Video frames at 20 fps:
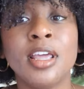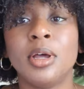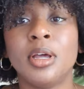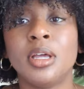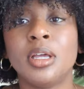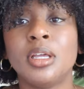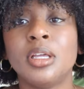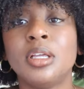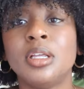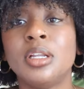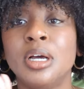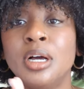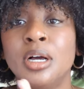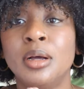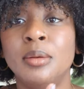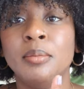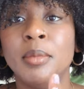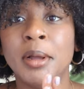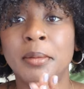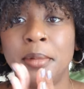But
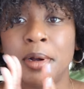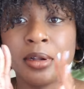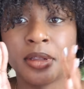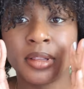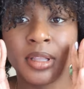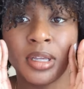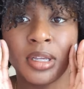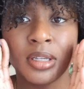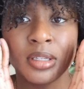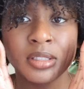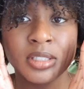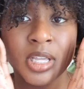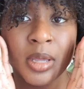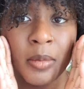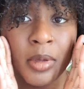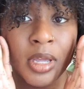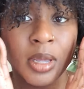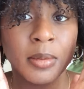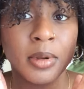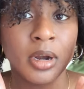my birthday is
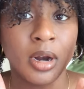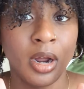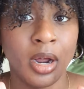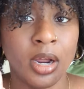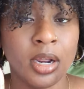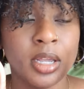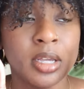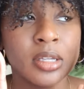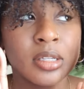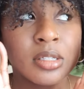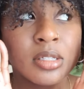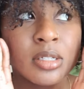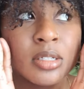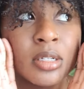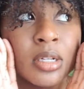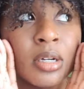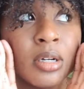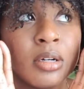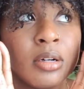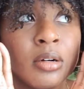coming up in August,
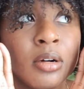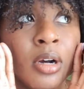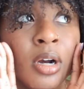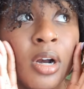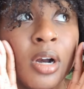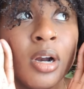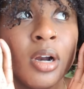so